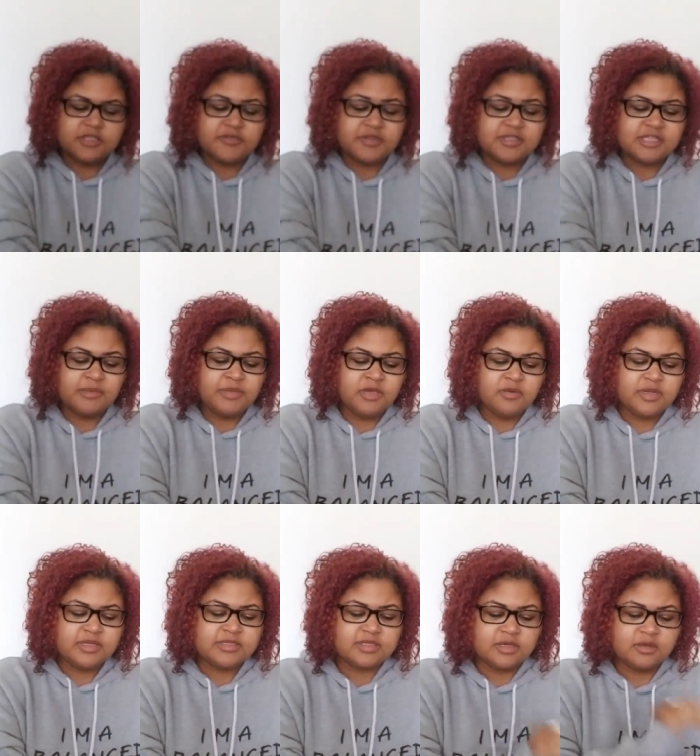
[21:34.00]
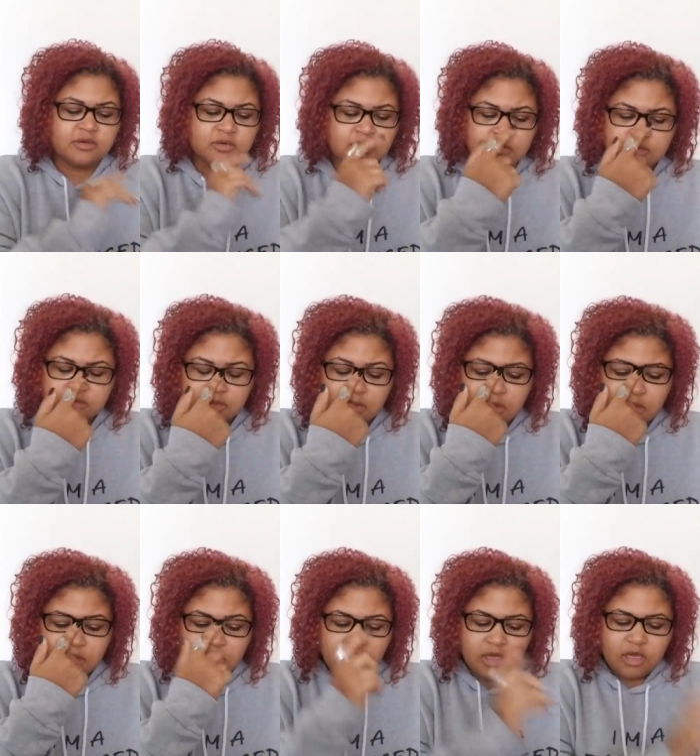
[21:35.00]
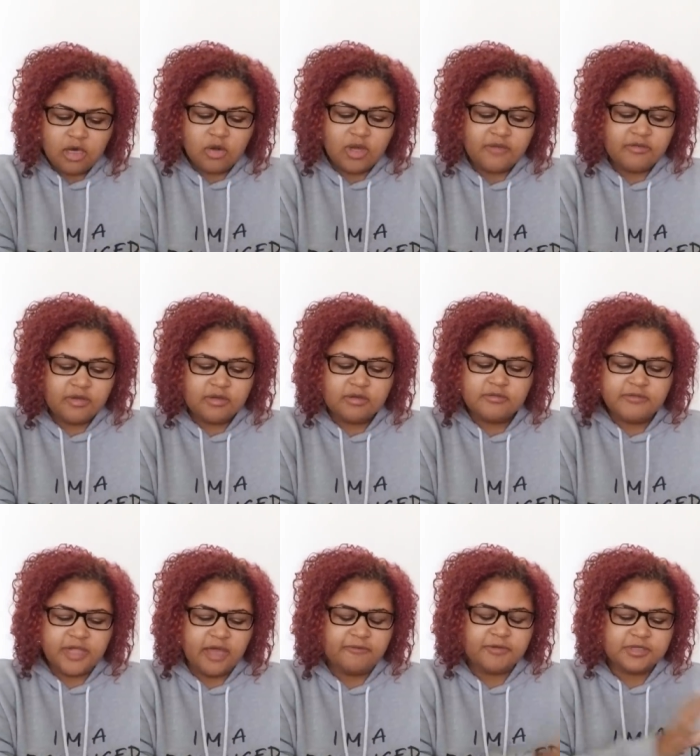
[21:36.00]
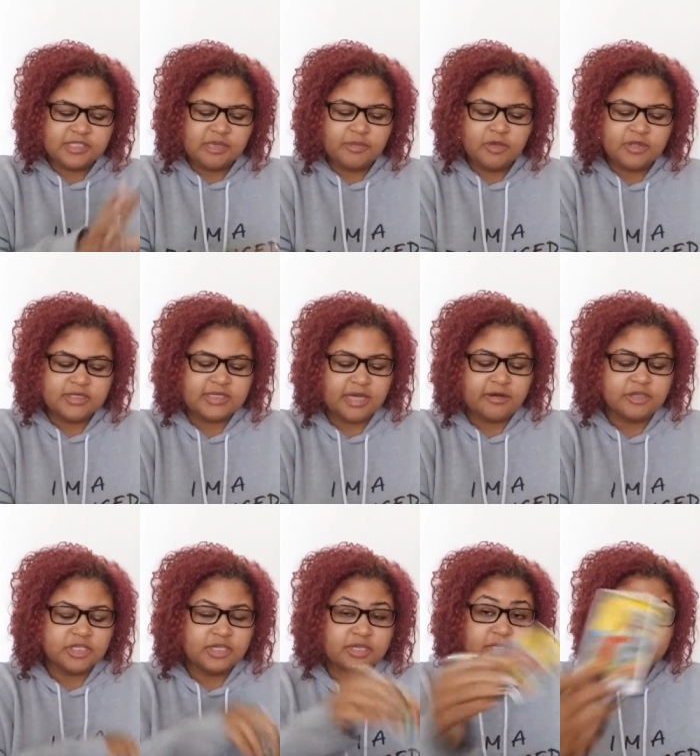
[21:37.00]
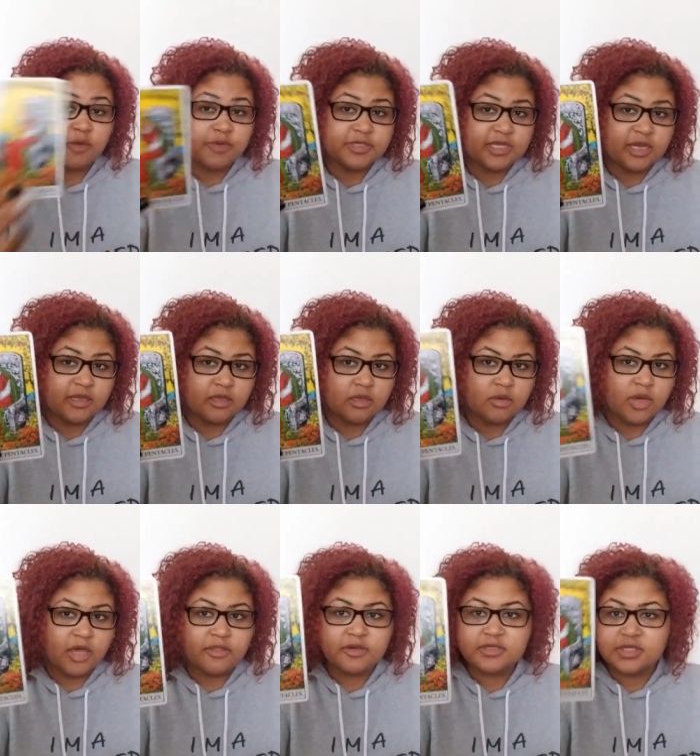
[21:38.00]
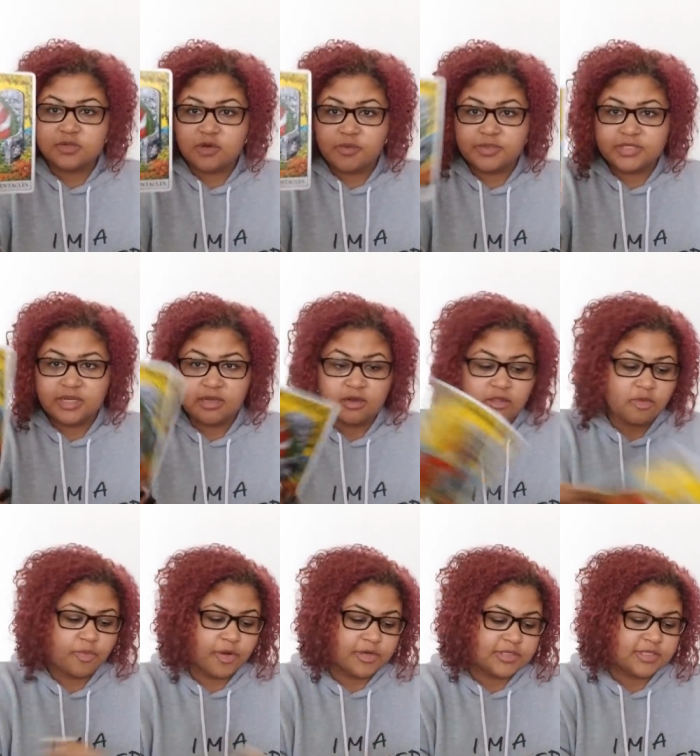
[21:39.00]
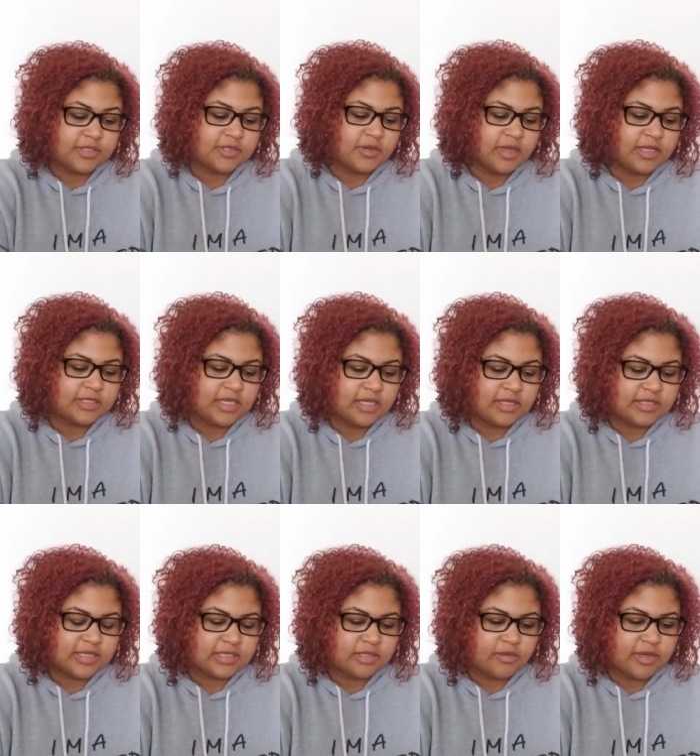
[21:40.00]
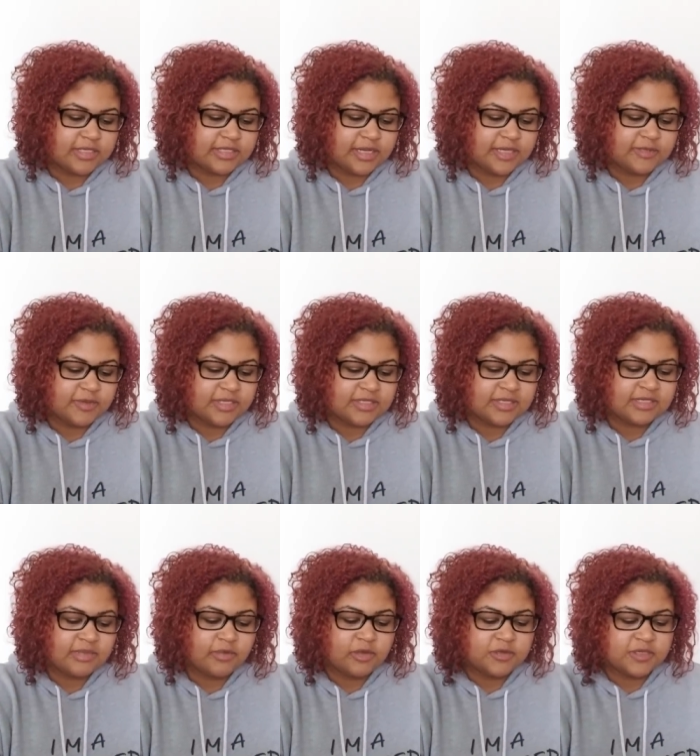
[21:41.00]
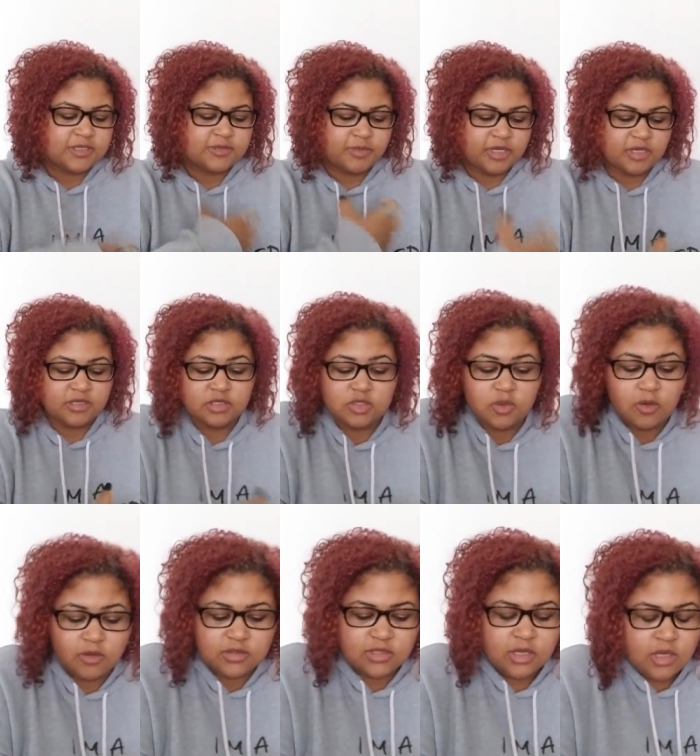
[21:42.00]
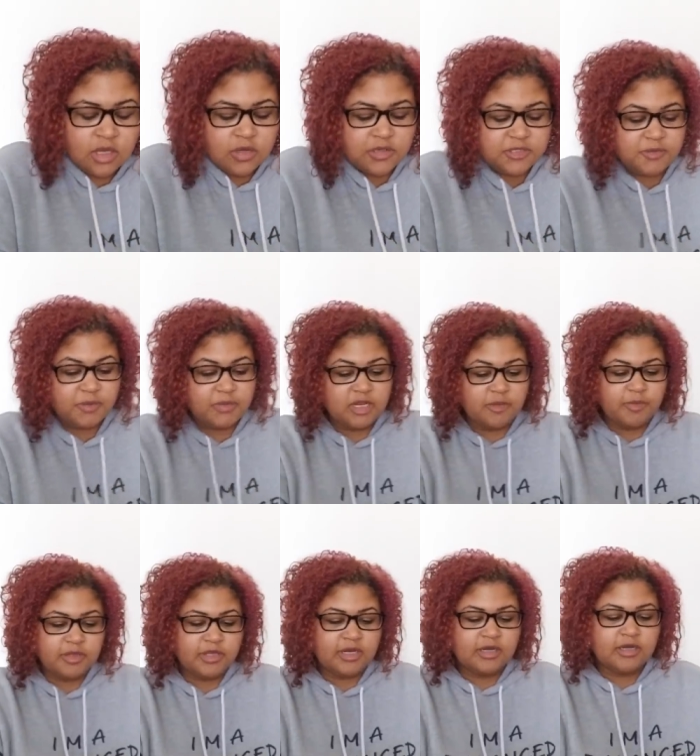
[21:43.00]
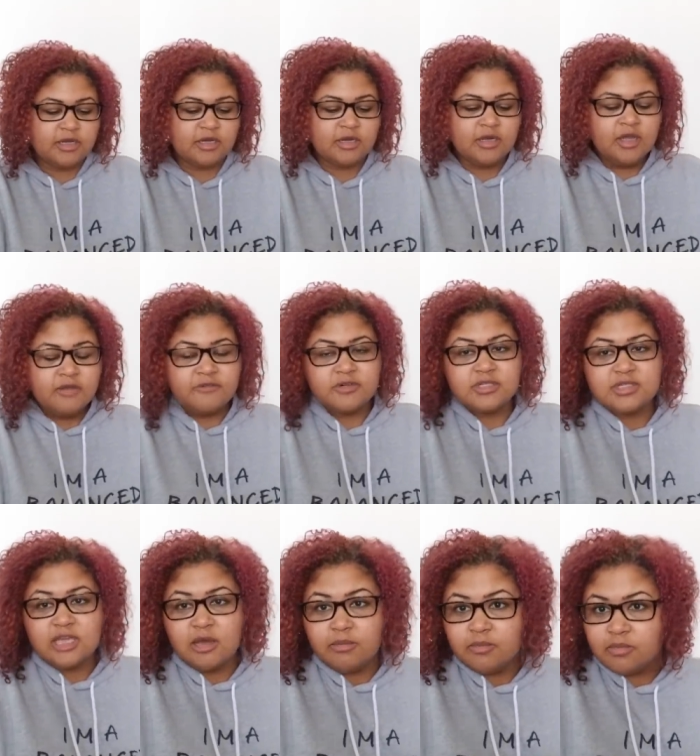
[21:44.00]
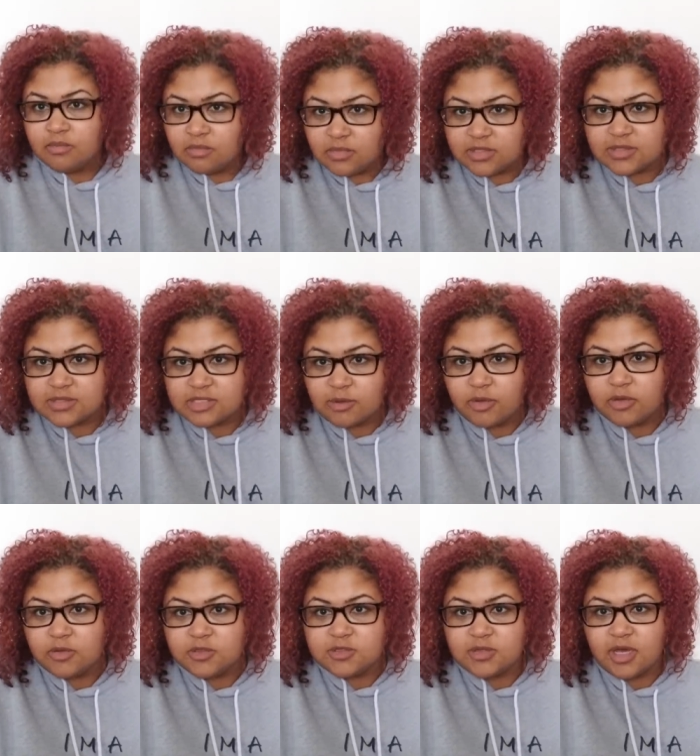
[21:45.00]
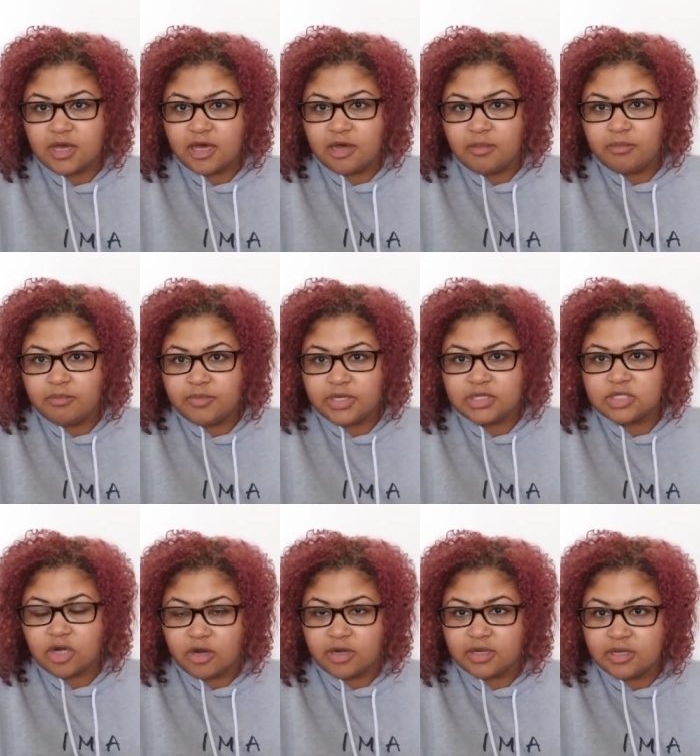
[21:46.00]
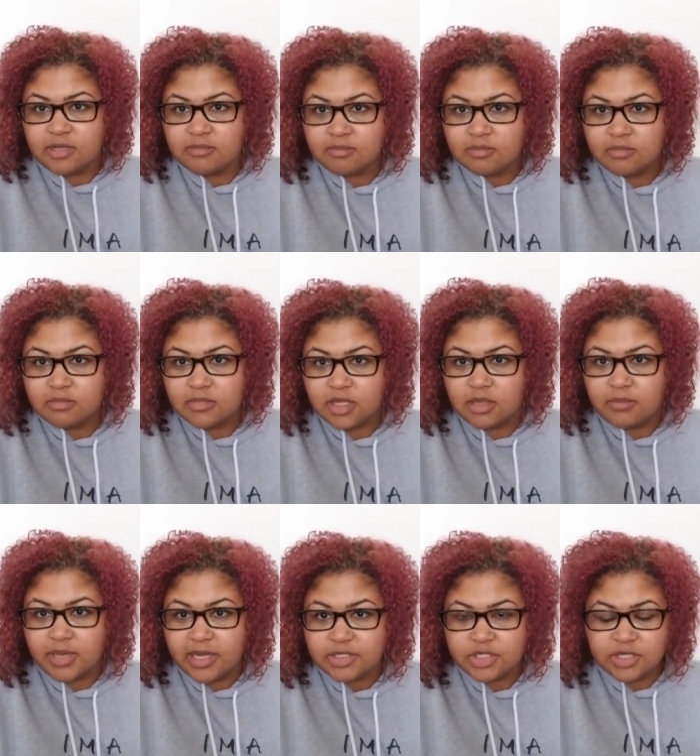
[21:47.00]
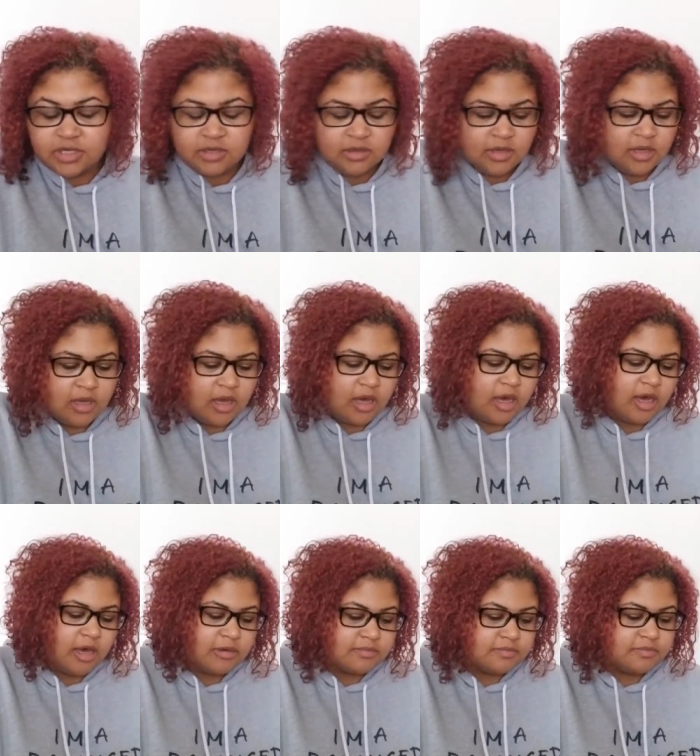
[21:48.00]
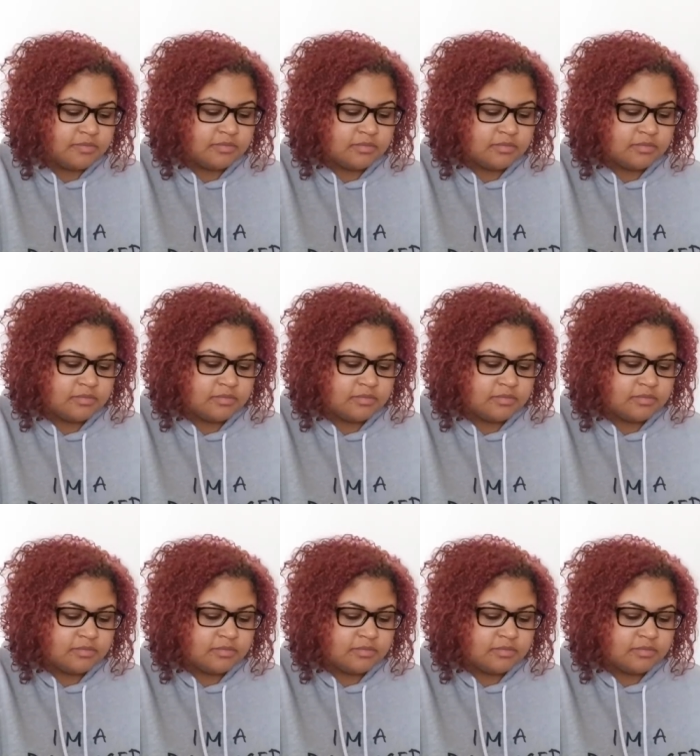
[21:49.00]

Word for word: for some of you, it is you. Whoever, yeah, for some of you, this energy is representing you. Others, it's representing another person. So again, take this as it resonates. But this is someone who is being controlled, who is being manipulated here. For some, this is someone who's um, being targeted in magic. Um,